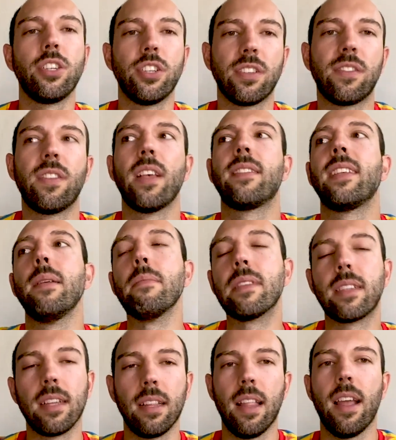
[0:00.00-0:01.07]
just seems
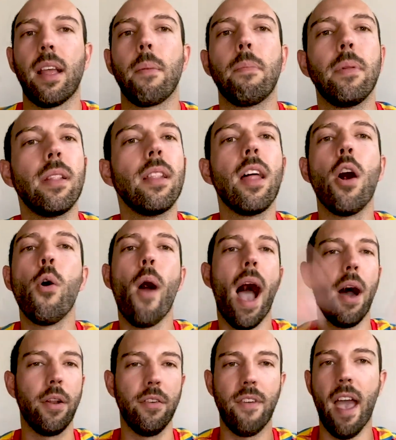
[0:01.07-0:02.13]
to like blow
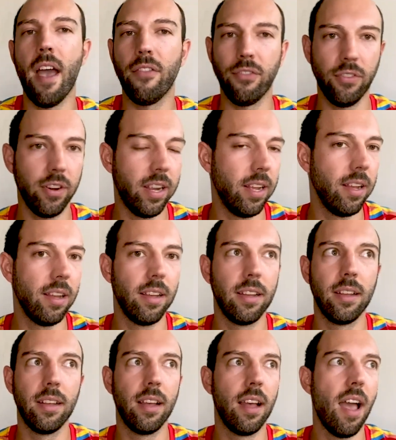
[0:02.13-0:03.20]
out of every
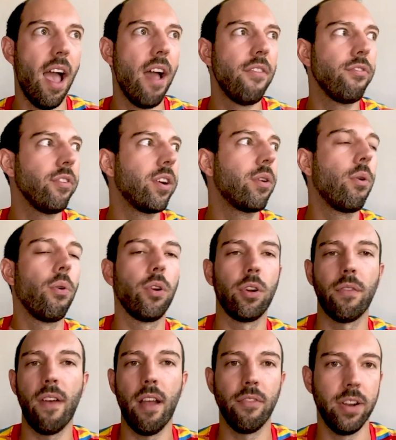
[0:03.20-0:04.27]
every corner
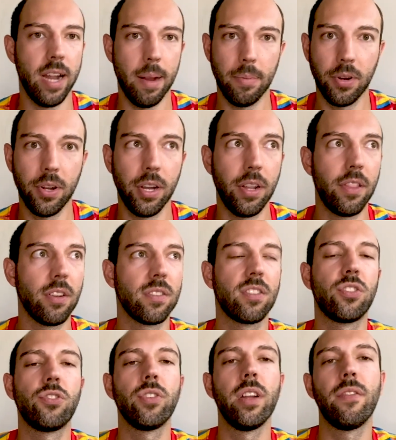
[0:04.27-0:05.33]
of every neighborhood. There's
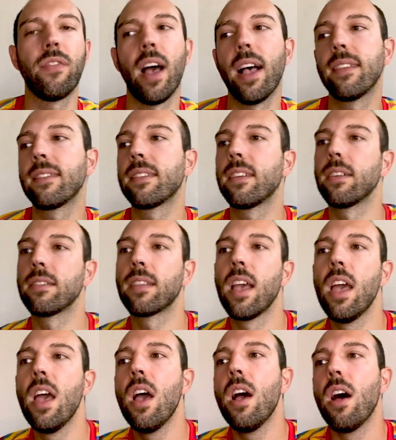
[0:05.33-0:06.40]
street fests, there's
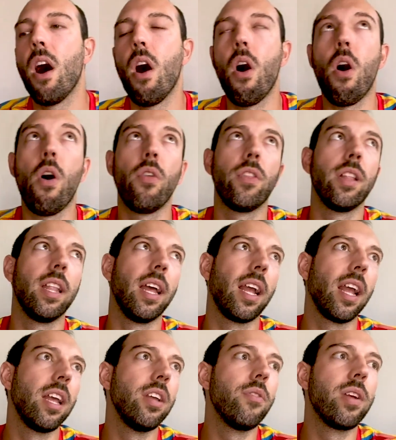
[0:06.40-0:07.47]
all the
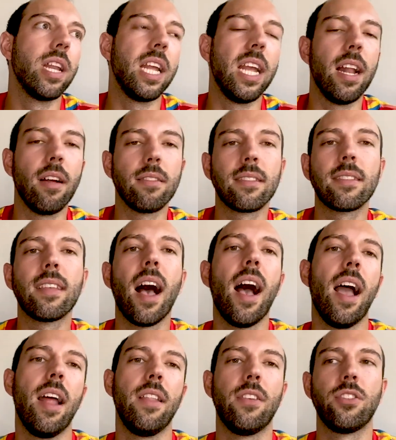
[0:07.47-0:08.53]
like, you can eat
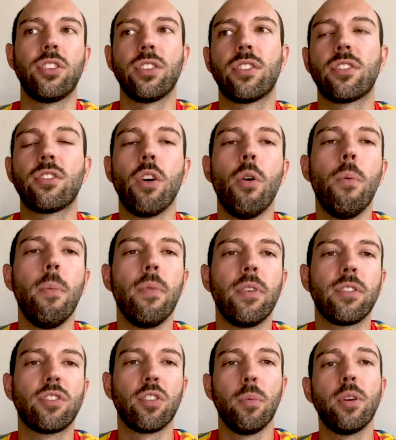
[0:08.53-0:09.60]
outside. There's just so,
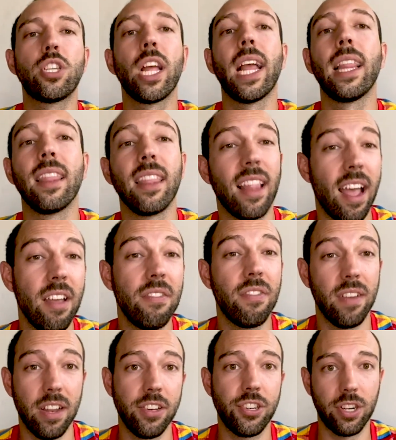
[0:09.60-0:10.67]
there's so much like life
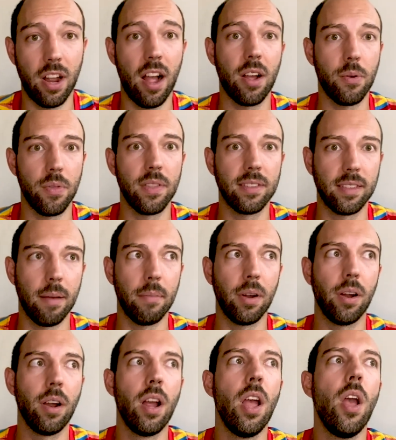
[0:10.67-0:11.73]
in Chicago in the summer,